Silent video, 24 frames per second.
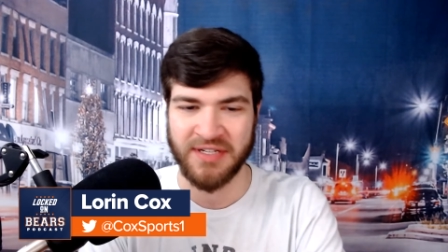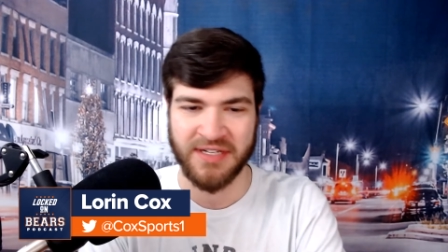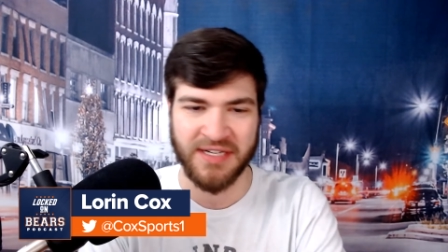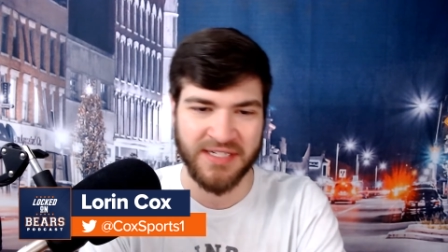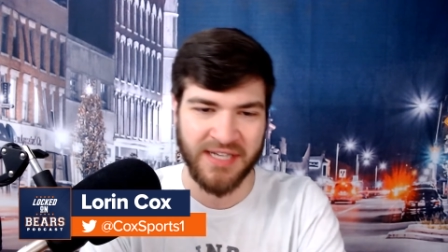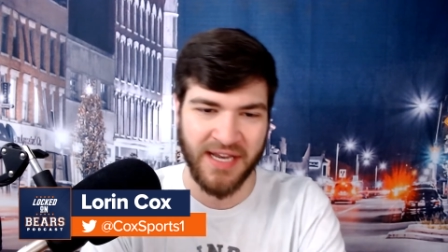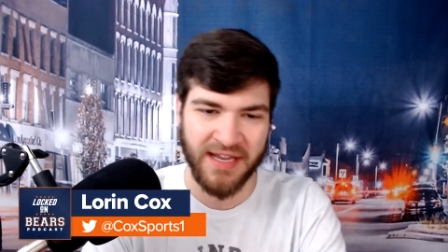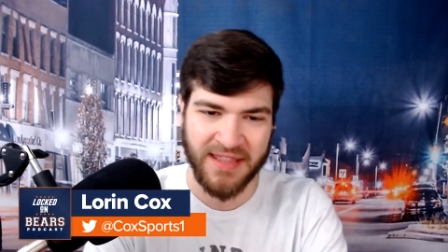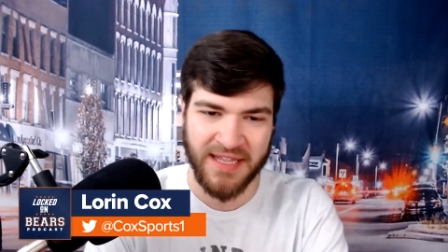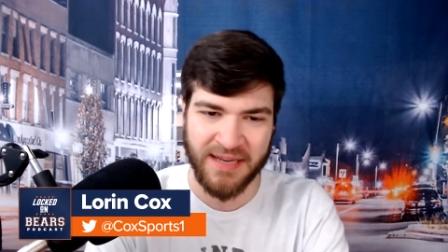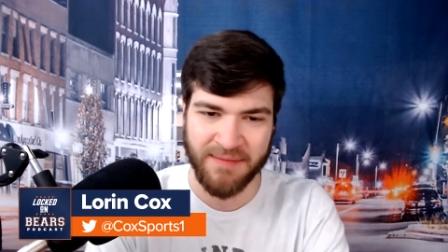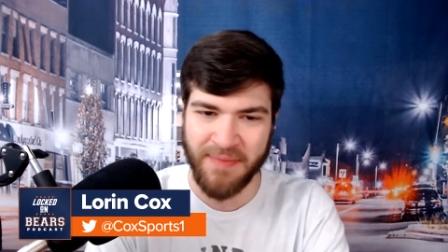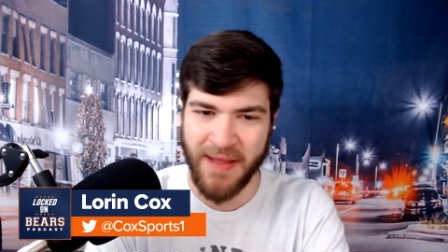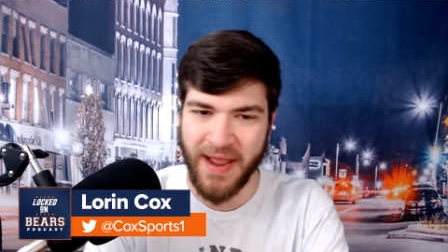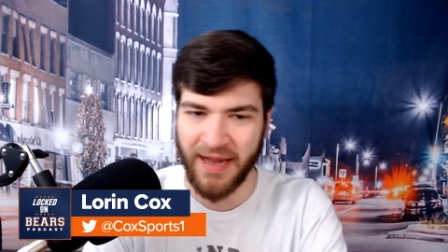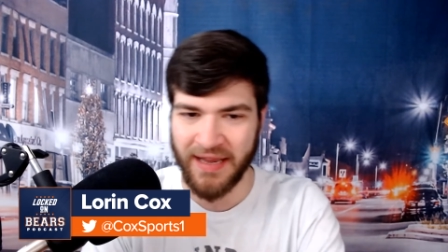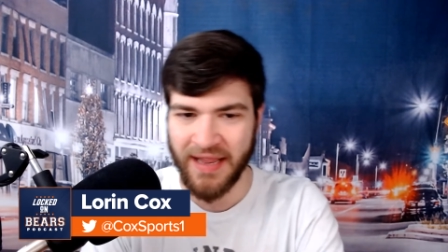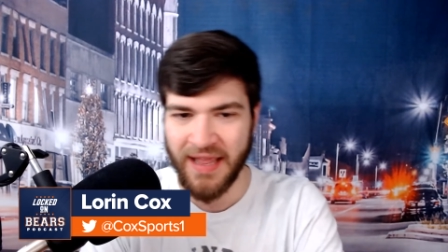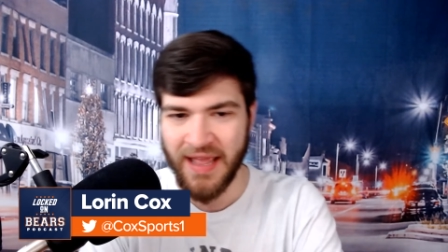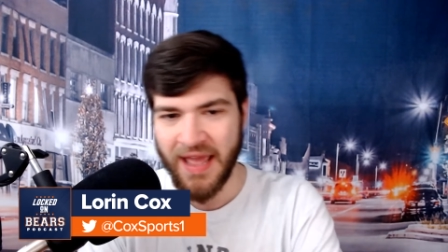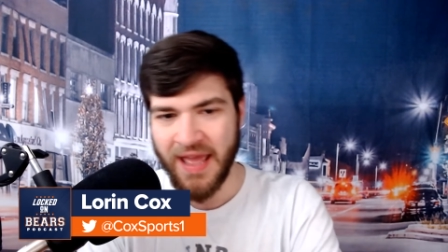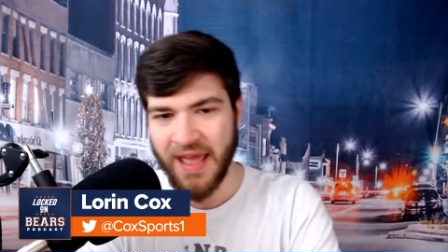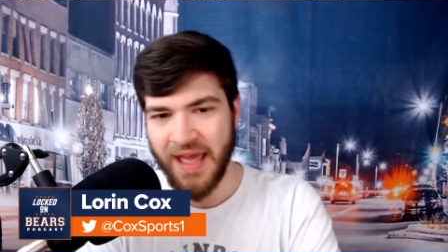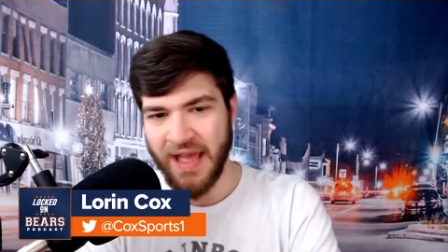Because I think
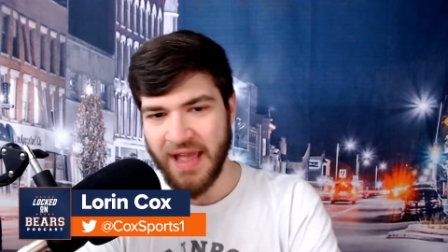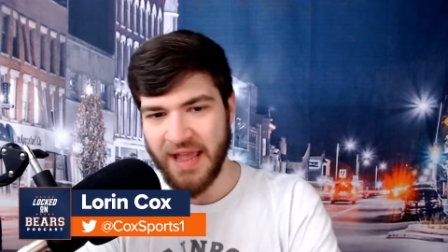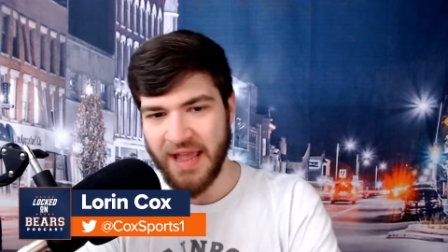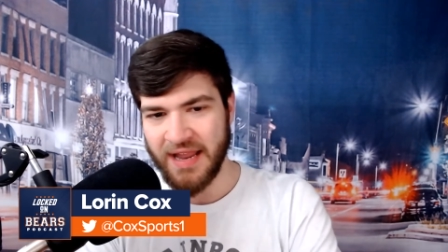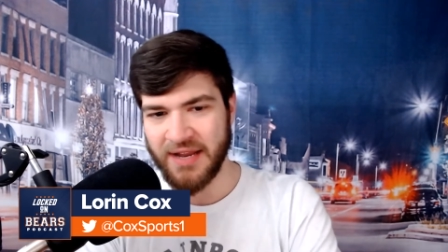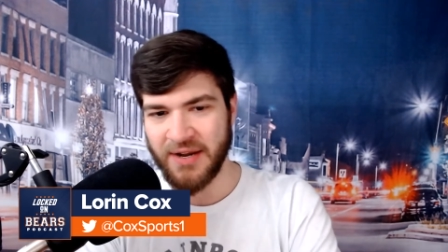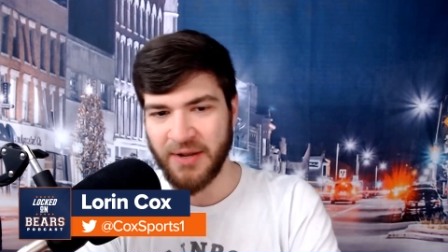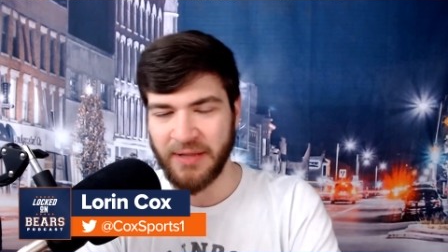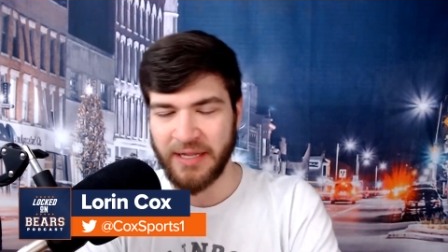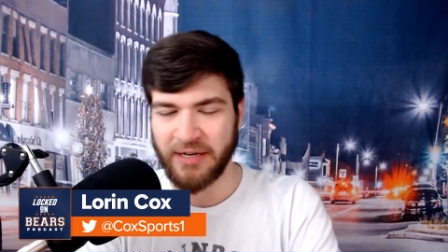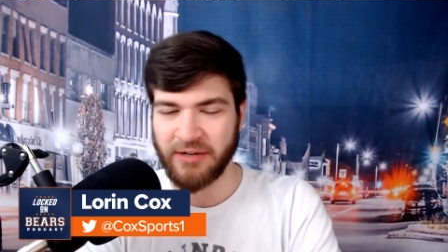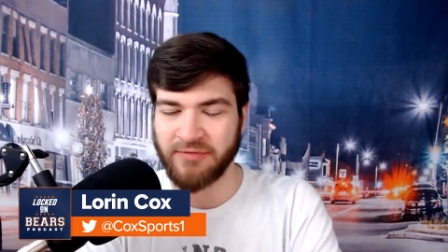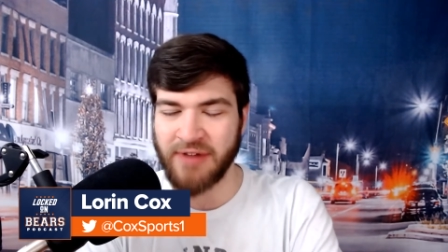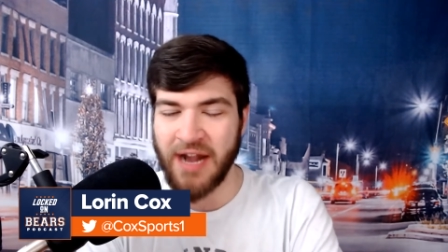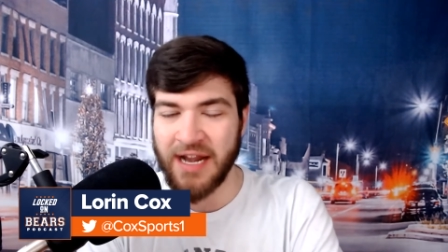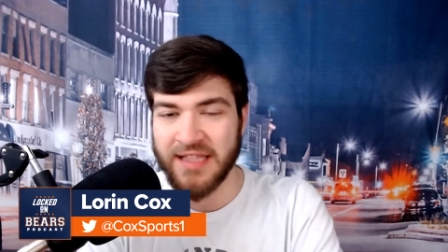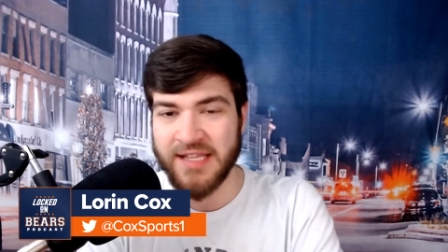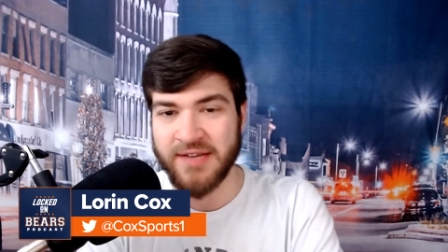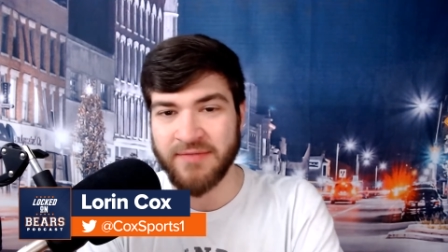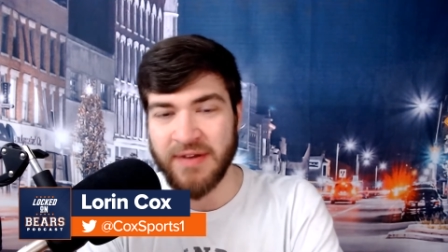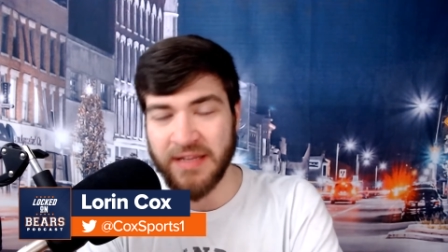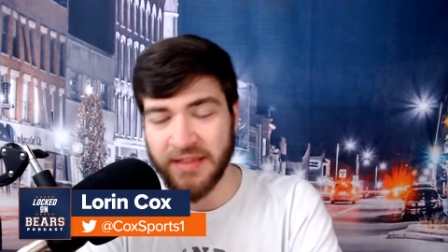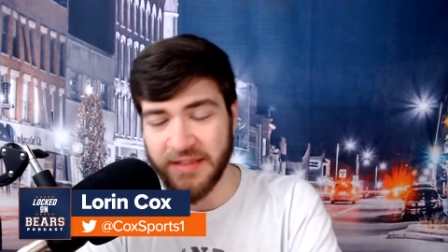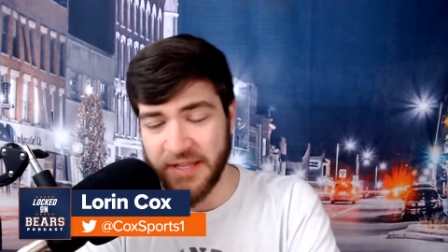back, you know, like
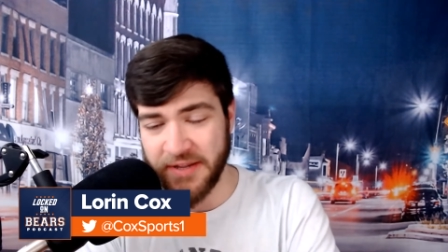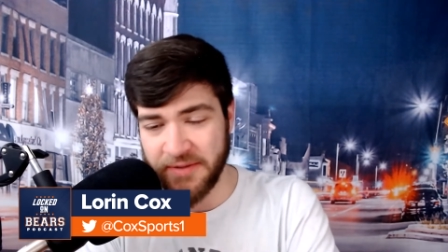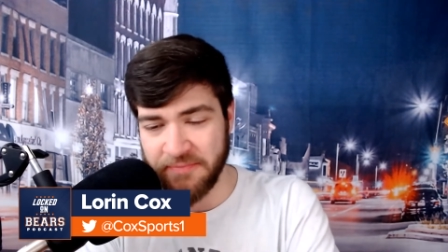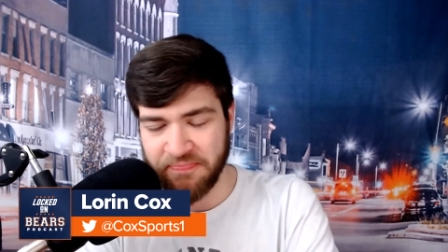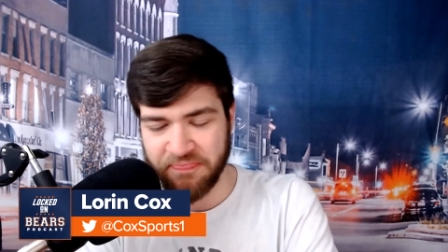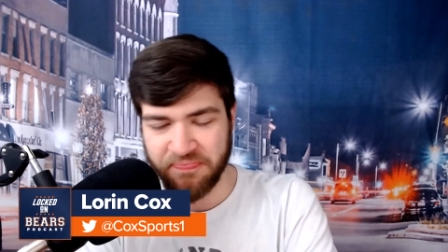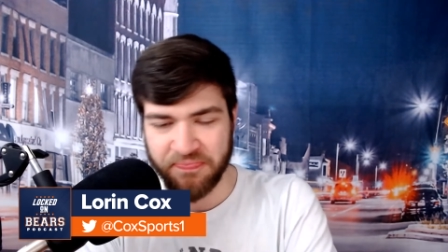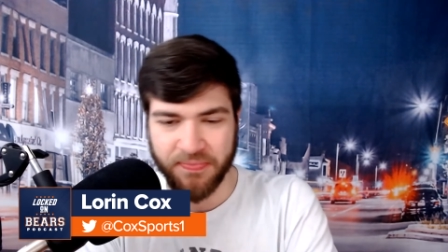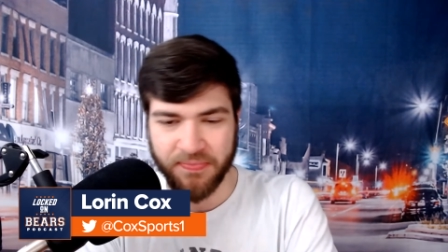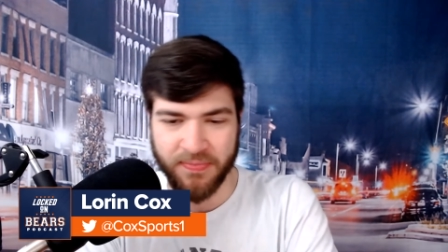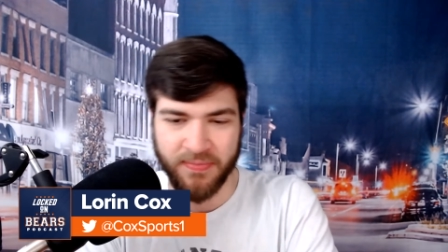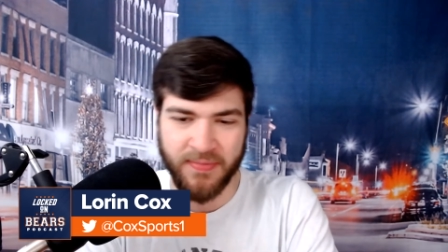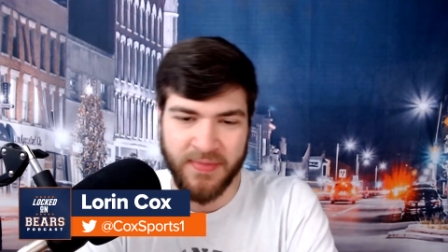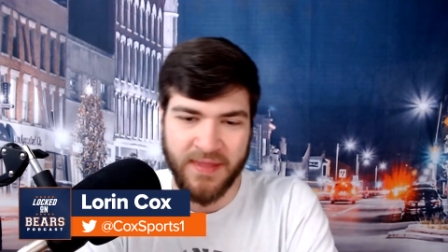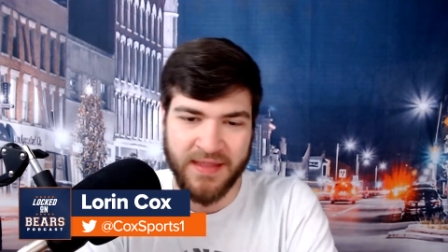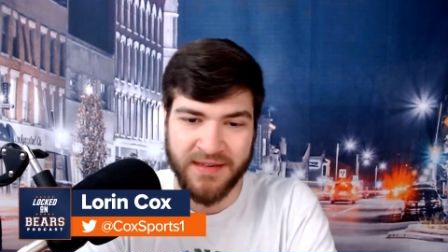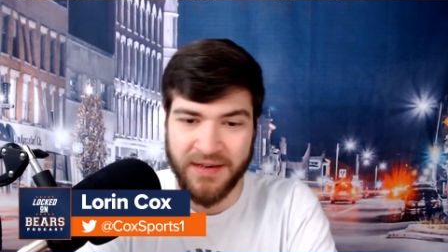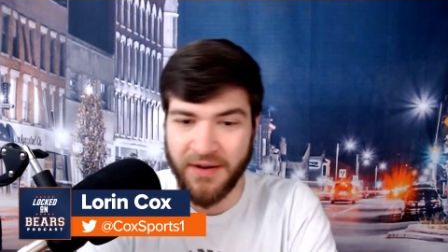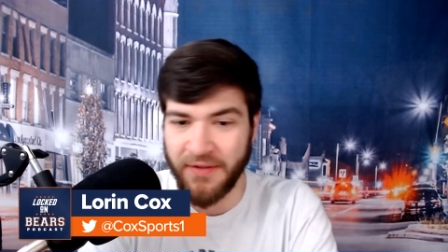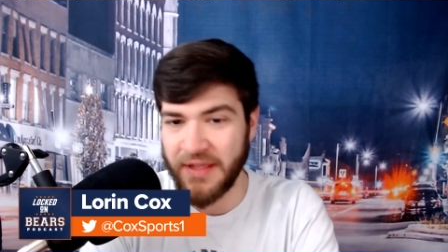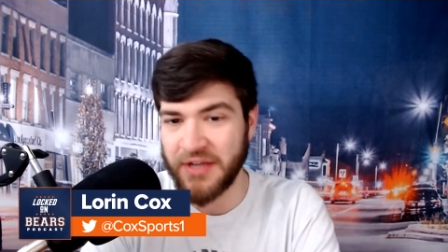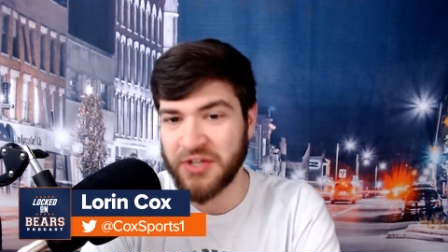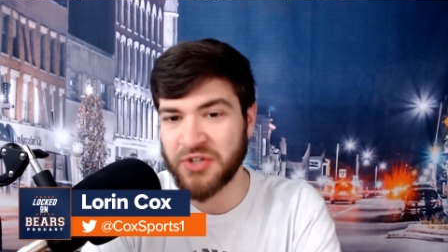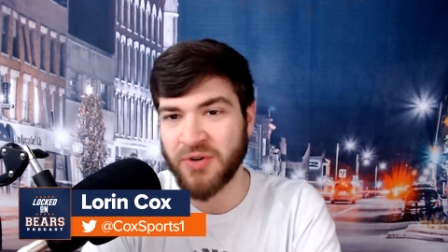Riley Ridley, you
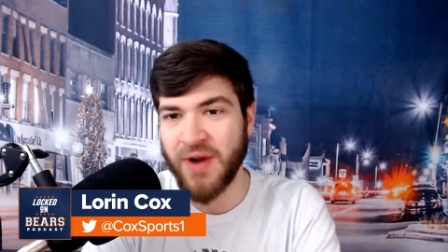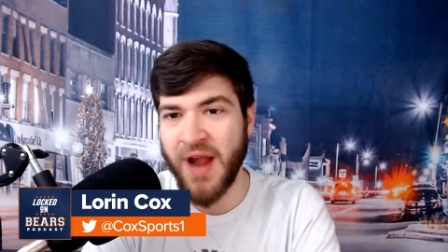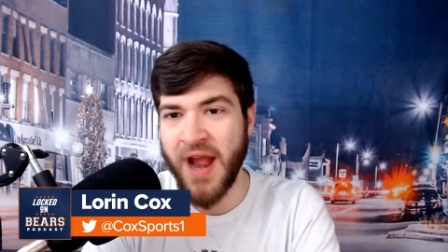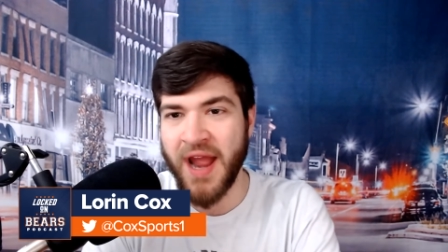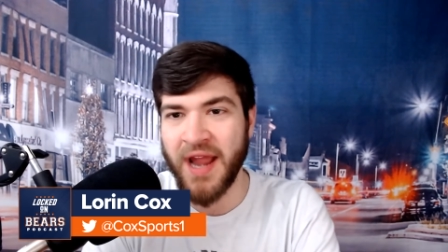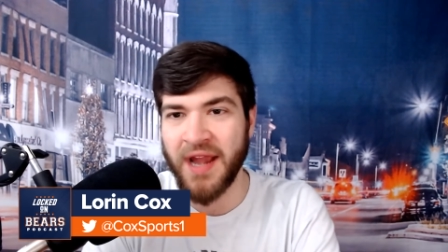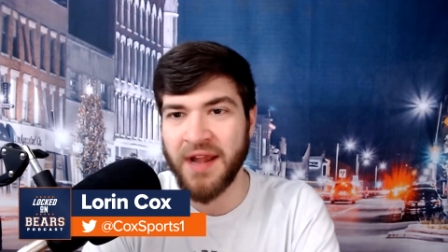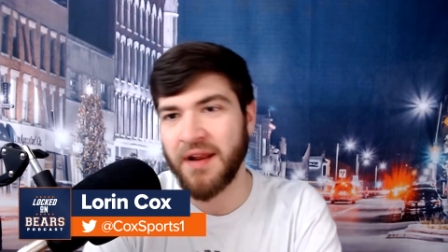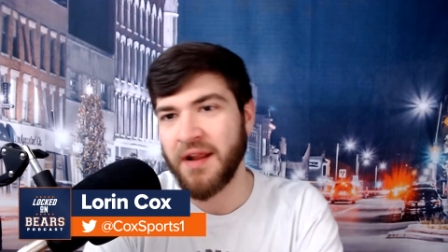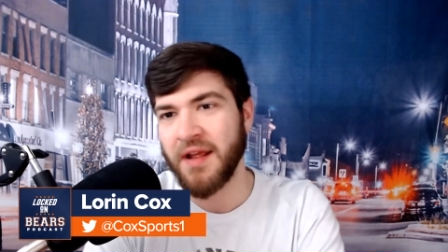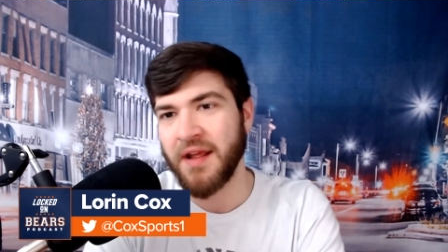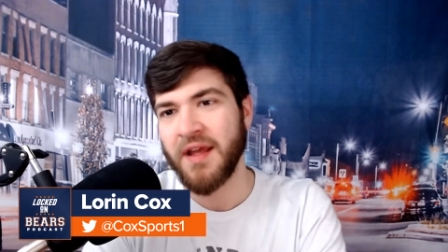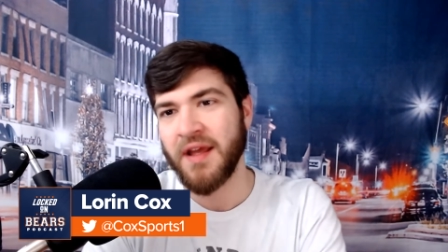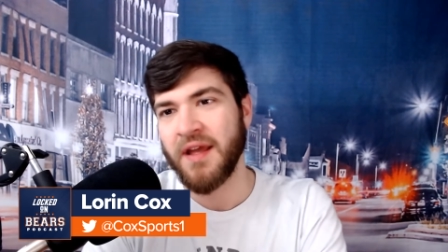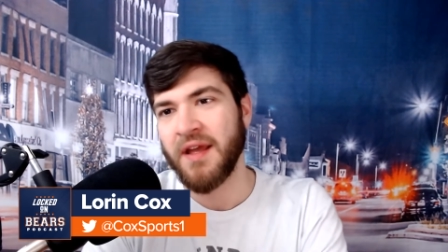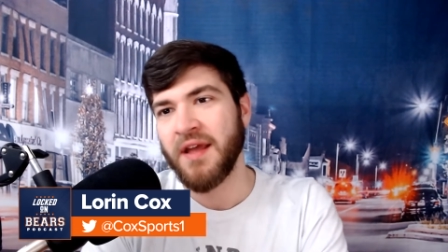know, they tried,